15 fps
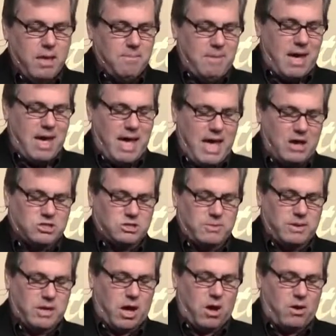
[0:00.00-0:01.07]
My house
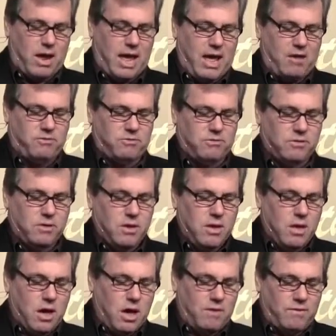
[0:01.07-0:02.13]
shall be called a house
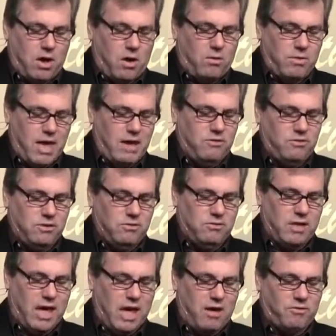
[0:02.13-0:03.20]
of all
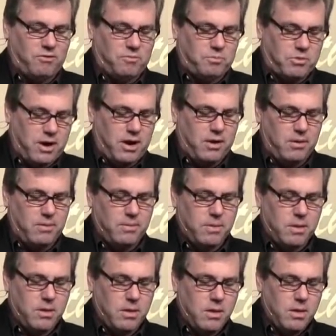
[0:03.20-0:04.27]
nations, the house of prayer,